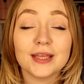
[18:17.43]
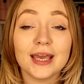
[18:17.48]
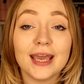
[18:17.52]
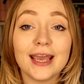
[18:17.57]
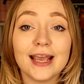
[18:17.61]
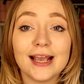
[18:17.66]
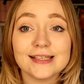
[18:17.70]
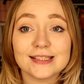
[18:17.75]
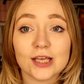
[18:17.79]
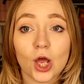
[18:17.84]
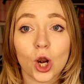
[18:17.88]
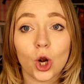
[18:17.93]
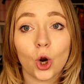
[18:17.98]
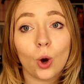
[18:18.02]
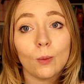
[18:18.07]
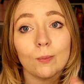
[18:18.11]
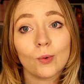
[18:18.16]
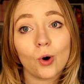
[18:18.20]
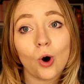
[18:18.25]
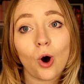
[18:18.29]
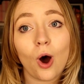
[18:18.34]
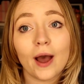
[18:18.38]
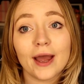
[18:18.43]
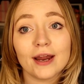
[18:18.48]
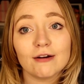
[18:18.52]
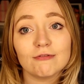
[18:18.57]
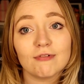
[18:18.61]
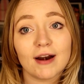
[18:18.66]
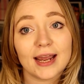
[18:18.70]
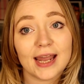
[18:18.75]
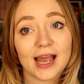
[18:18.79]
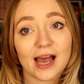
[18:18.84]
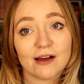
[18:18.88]
It is a lot more higher
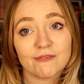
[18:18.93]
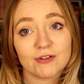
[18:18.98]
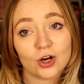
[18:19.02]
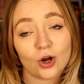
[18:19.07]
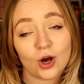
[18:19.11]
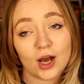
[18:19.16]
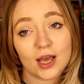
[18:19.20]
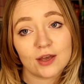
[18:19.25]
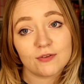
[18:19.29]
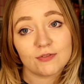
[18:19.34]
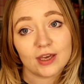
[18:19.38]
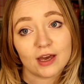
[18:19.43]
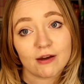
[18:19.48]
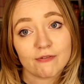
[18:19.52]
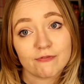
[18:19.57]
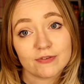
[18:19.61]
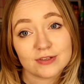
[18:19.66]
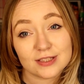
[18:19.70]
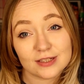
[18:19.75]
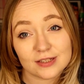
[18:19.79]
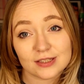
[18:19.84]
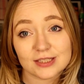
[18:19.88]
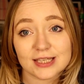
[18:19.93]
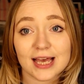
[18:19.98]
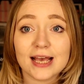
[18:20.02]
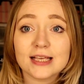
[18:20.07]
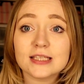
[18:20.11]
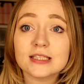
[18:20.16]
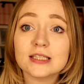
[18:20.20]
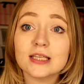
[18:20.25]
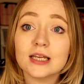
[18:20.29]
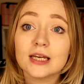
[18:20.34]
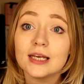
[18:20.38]
rate having IVF for
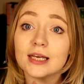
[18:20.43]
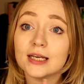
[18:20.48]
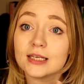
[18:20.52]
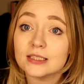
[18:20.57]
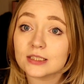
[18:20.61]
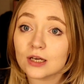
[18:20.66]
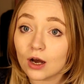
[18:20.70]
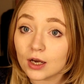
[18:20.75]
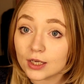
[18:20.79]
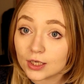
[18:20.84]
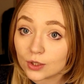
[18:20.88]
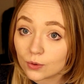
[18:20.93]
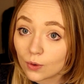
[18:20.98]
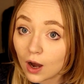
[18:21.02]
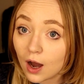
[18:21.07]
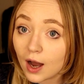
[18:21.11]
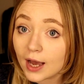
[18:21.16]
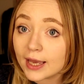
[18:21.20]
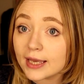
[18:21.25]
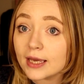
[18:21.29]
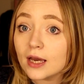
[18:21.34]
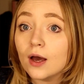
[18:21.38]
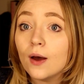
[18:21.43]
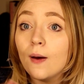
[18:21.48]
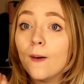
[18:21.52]
success than it is IUI,